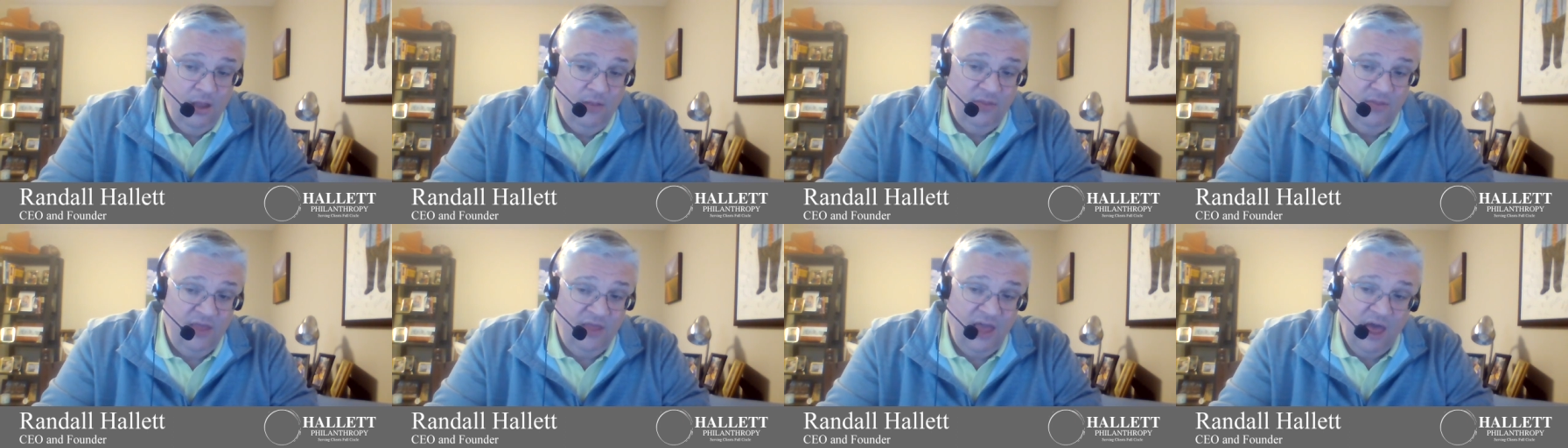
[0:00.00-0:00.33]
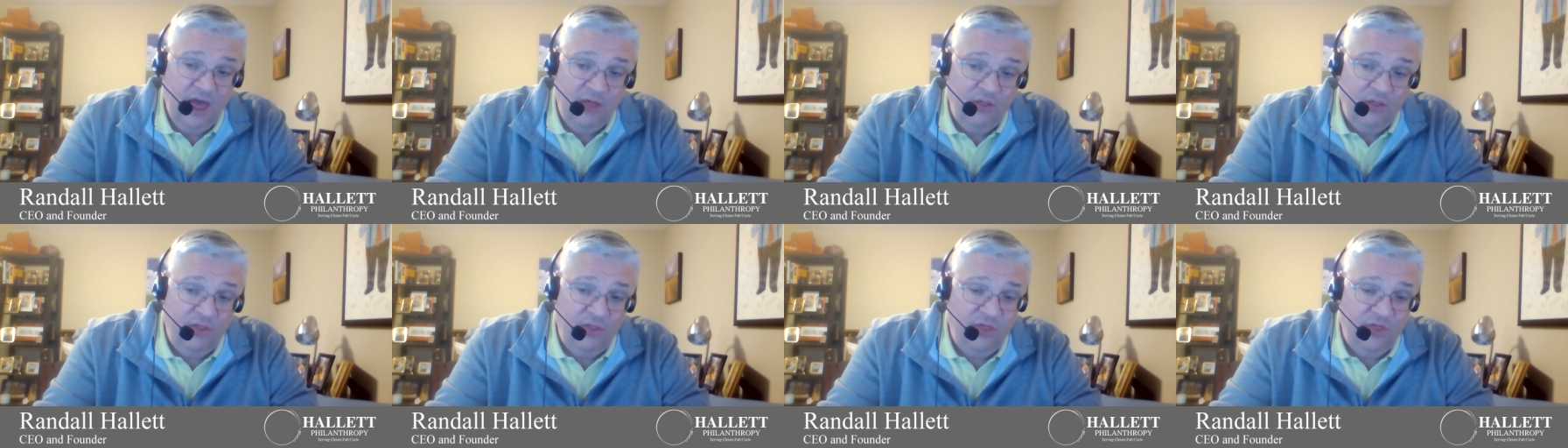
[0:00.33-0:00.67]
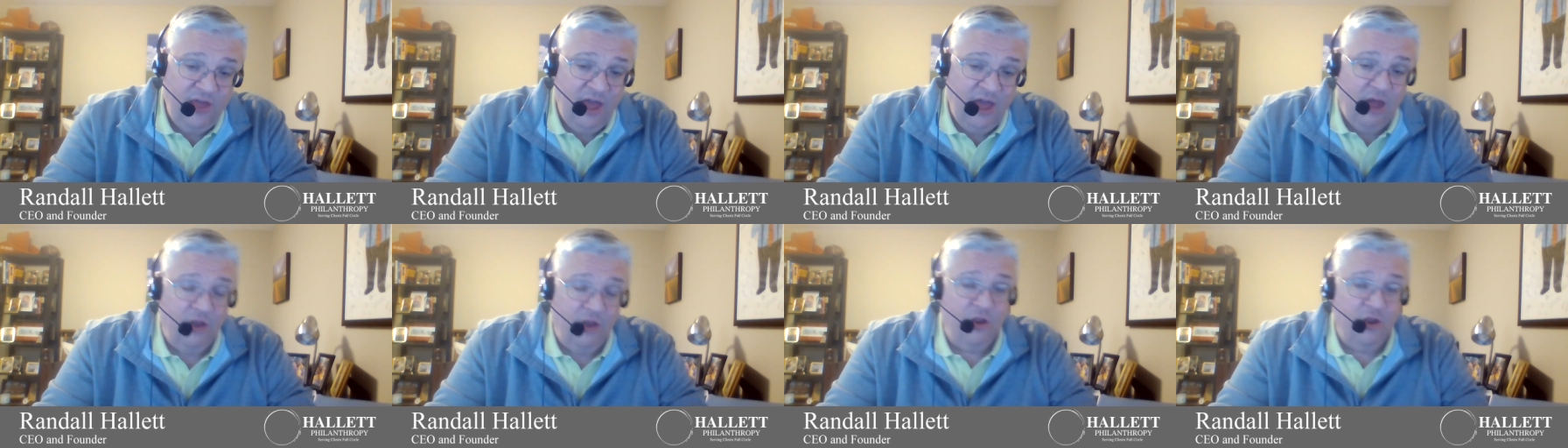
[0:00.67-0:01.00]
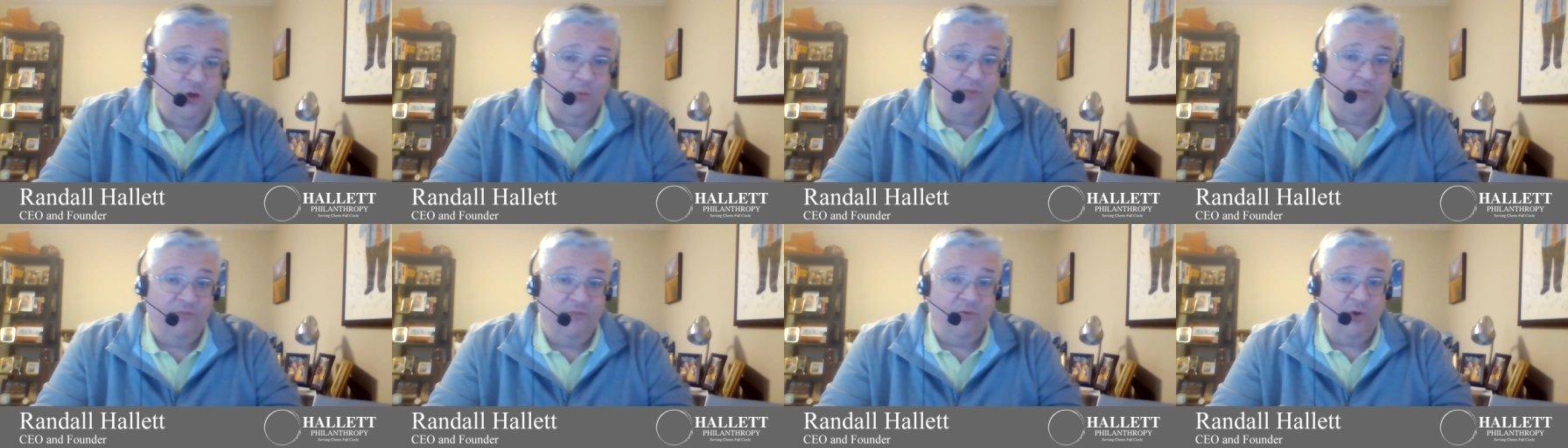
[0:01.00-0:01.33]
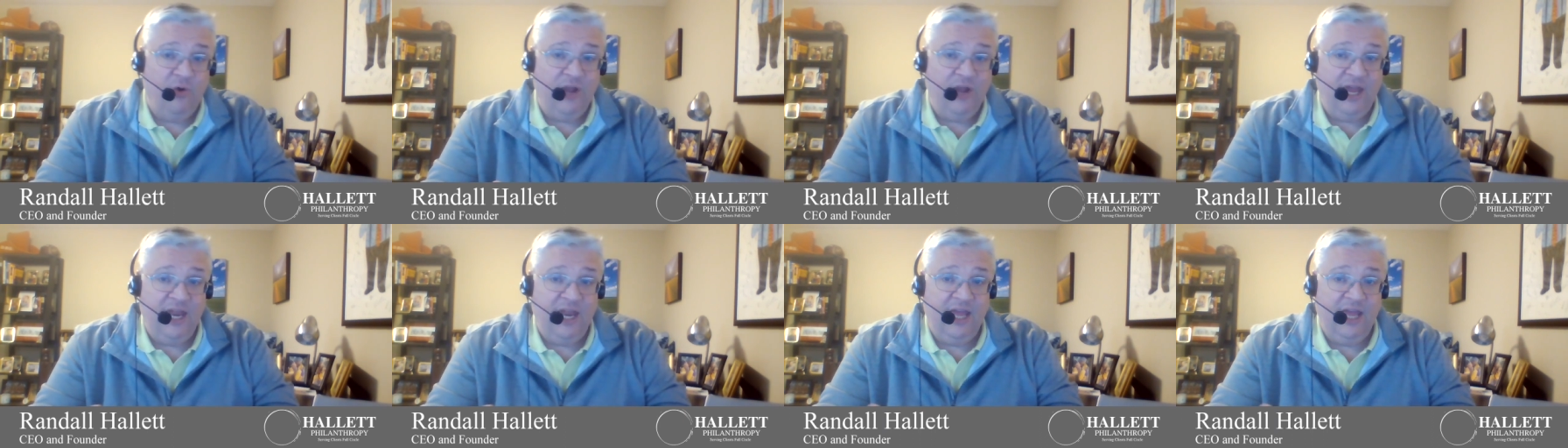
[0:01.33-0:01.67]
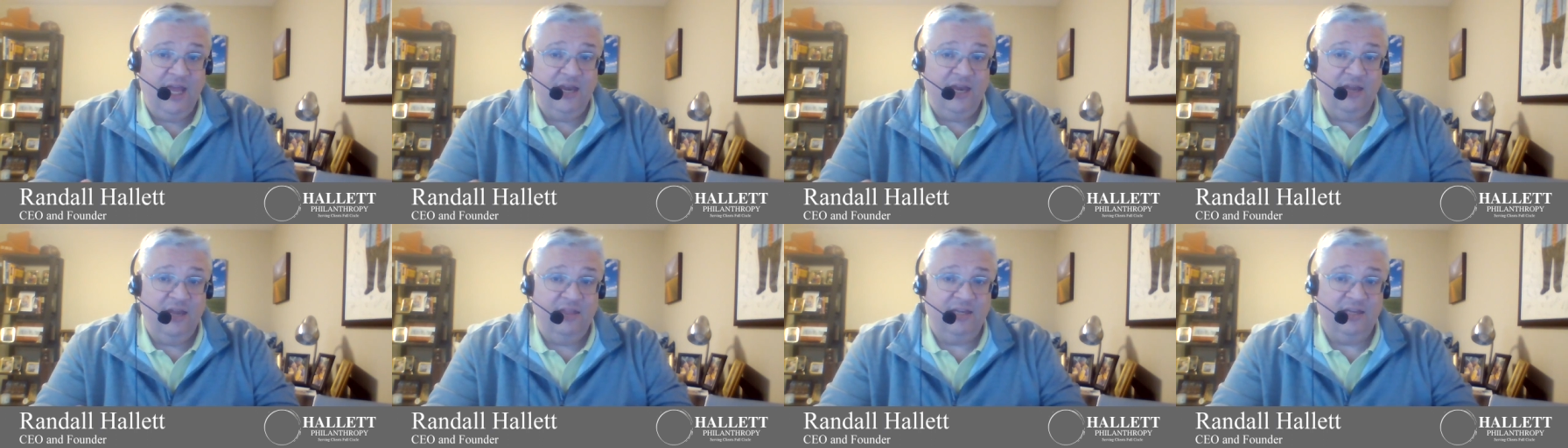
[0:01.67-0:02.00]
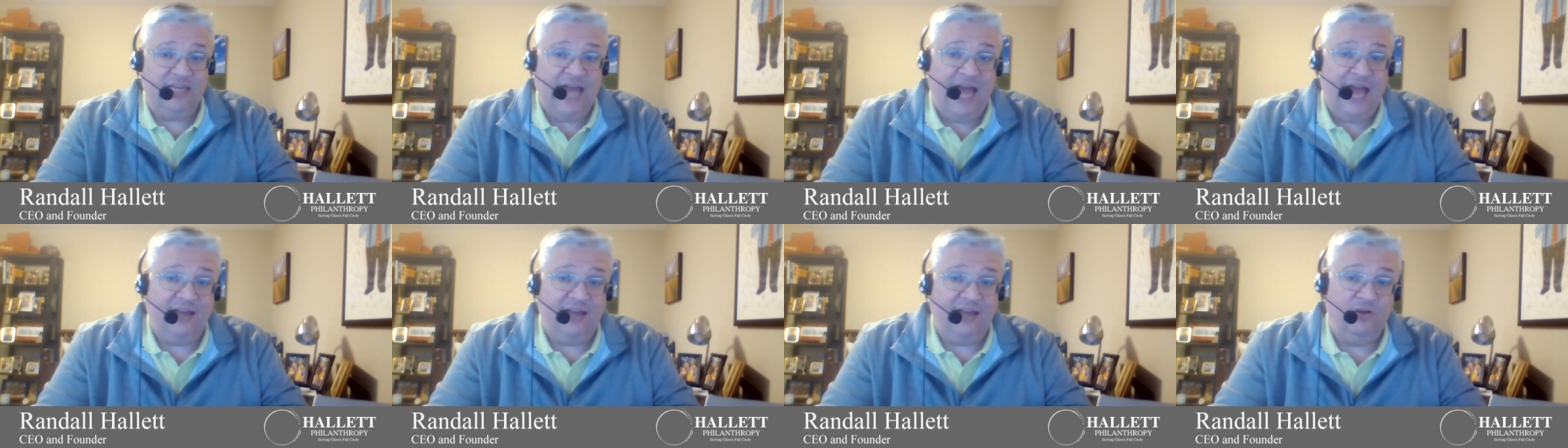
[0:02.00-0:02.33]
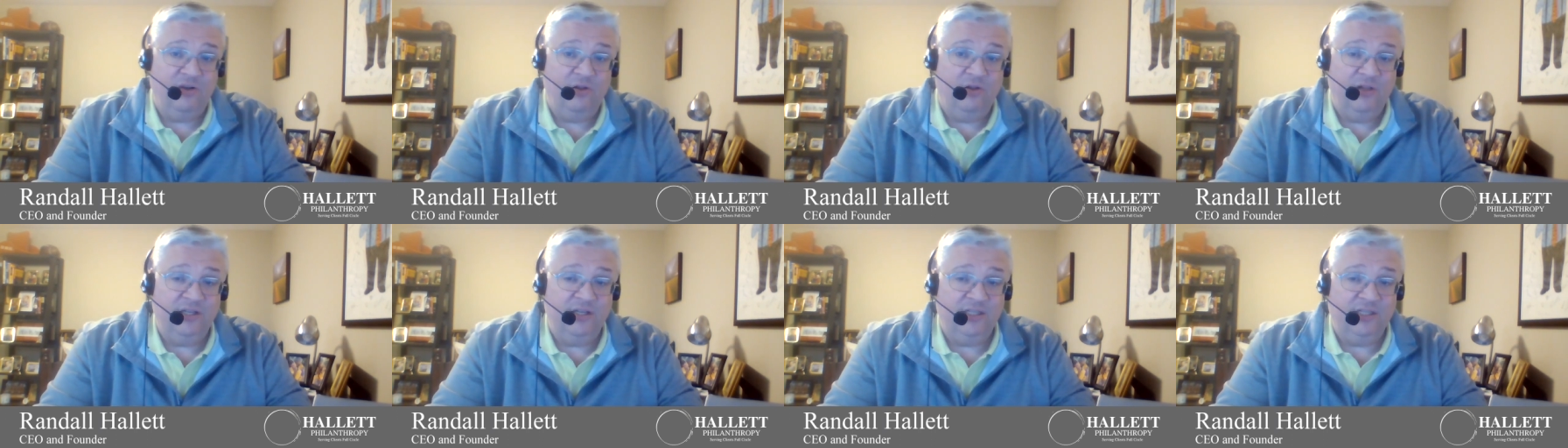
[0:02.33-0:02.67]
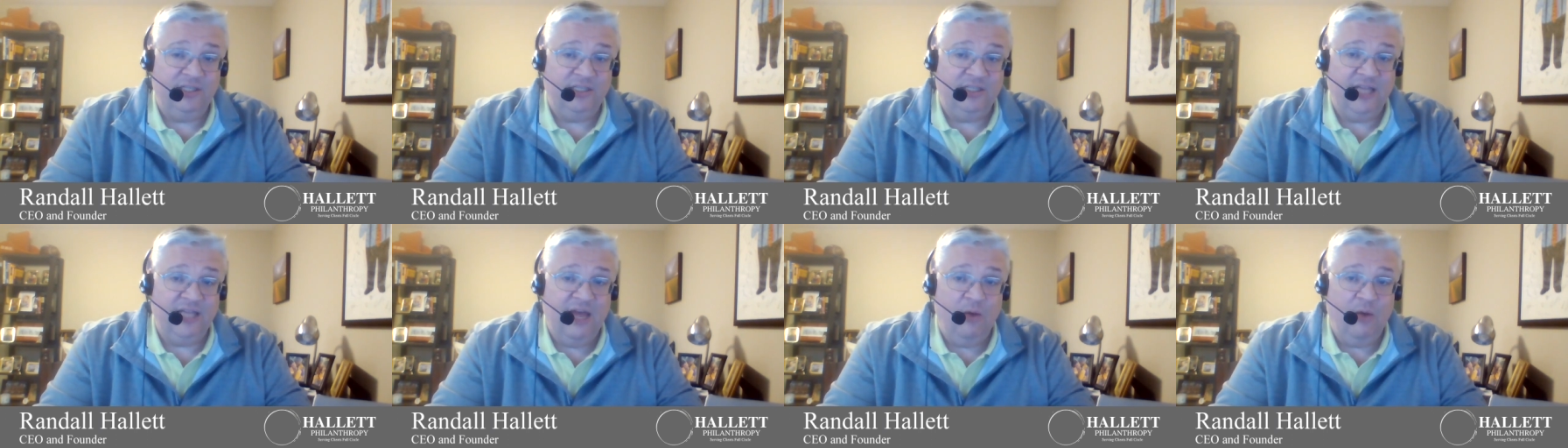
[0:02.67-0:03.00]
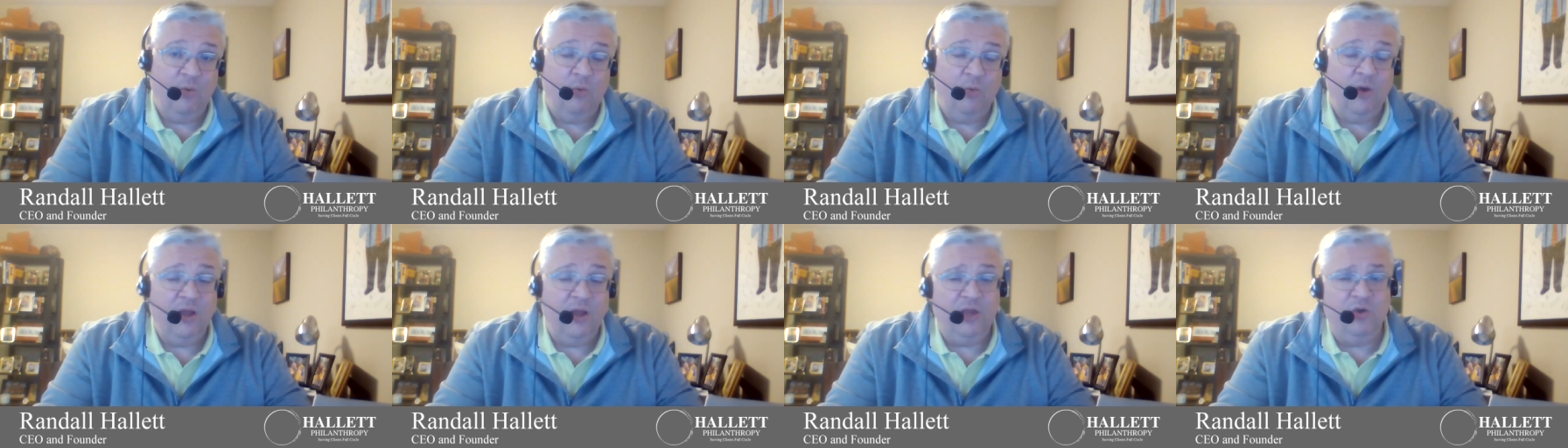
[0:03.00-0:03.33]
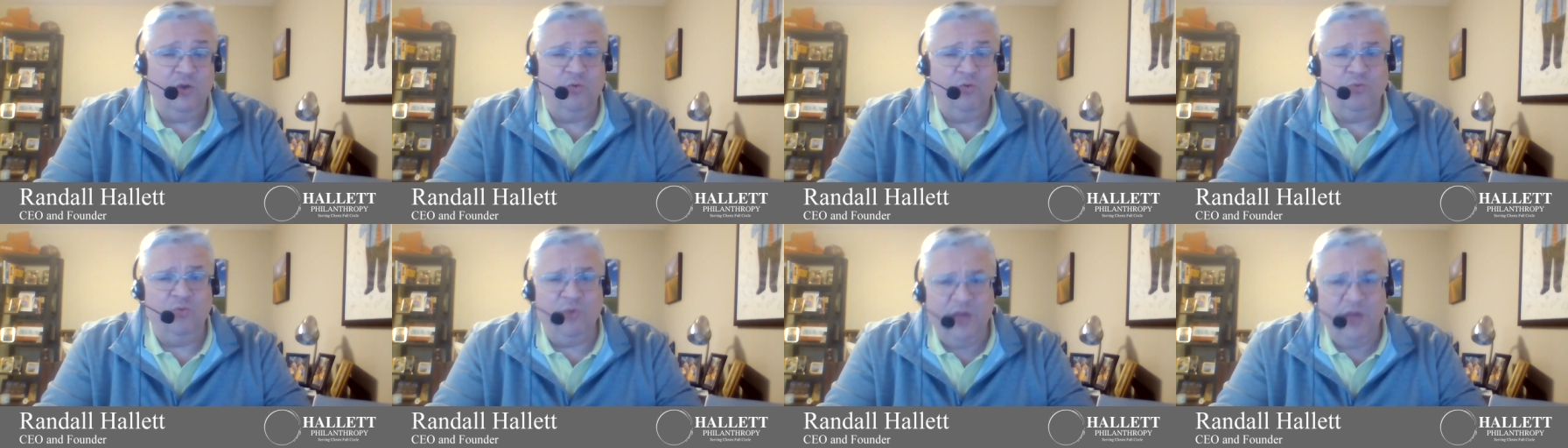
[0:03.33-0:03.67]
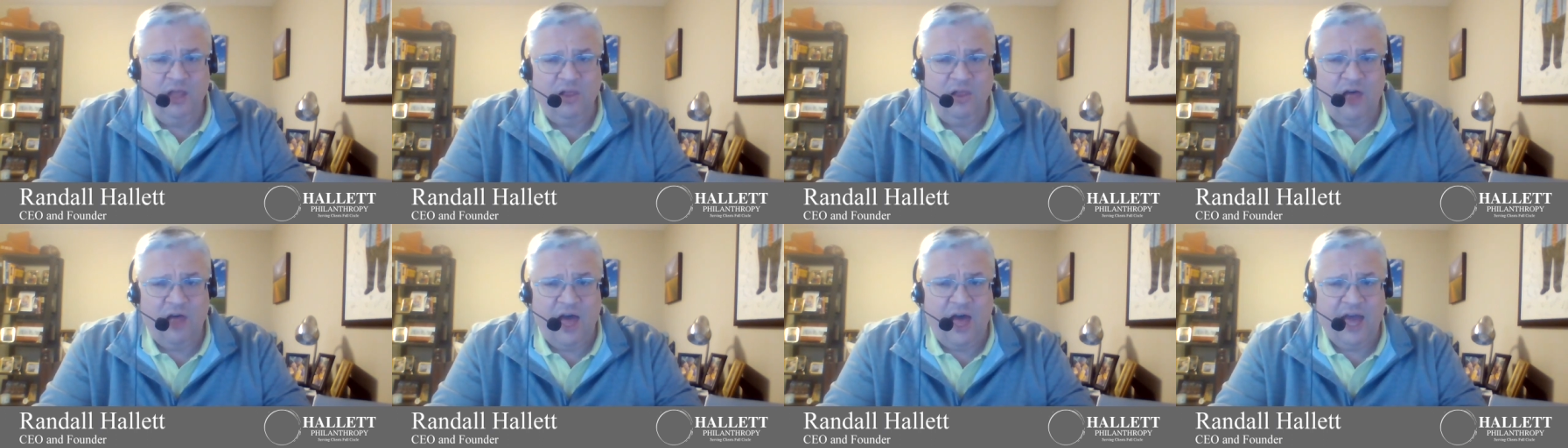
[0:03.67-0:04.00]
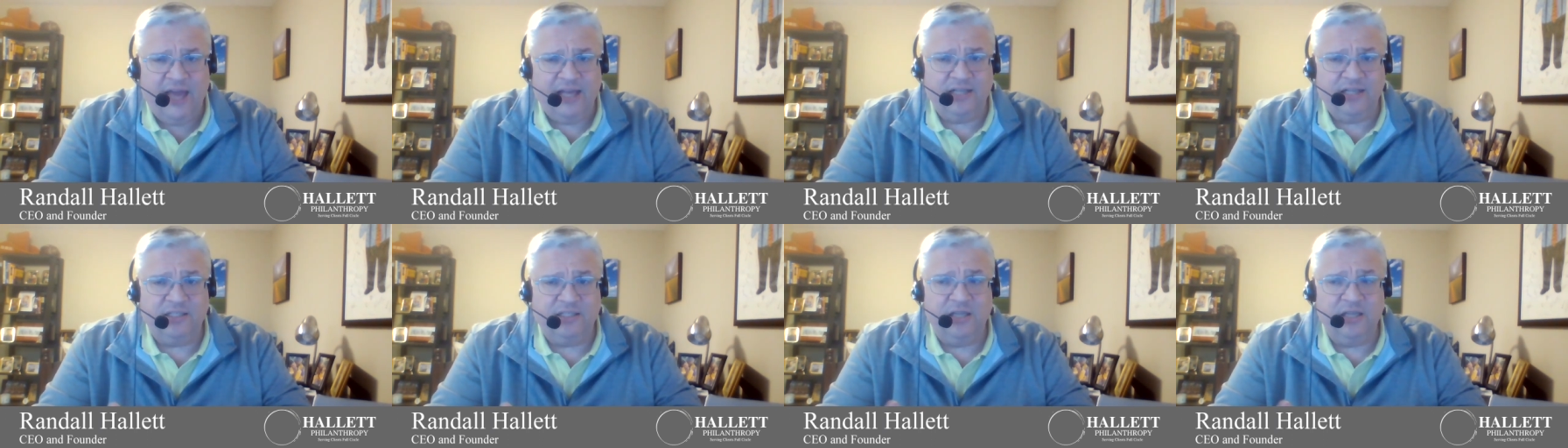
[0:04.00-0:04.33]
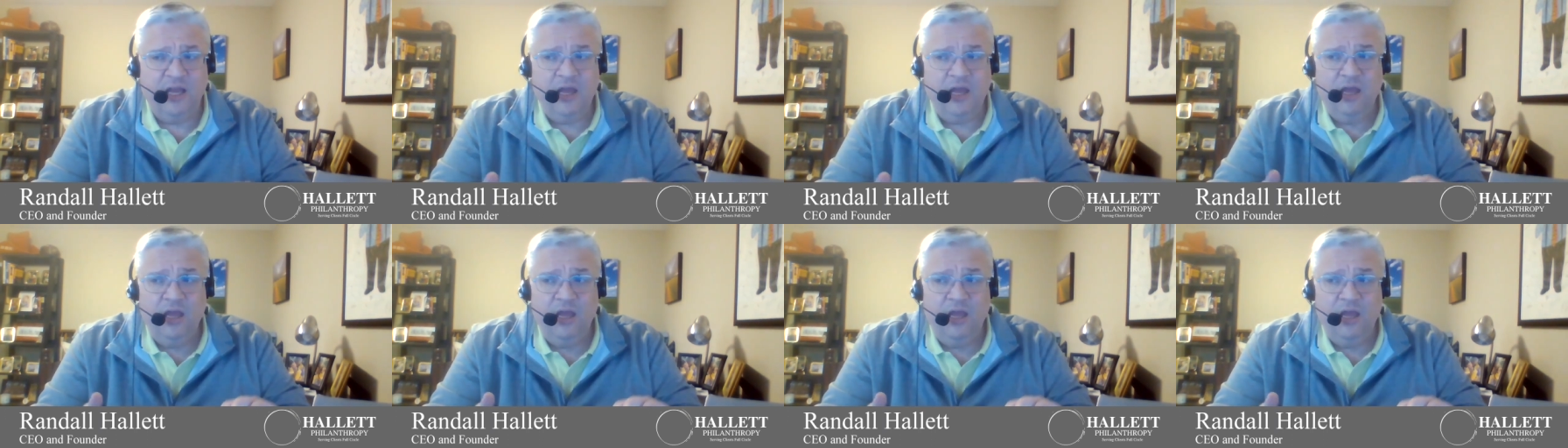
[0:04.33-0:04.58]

The other thing I'll note before getting into the tactical is that what you realize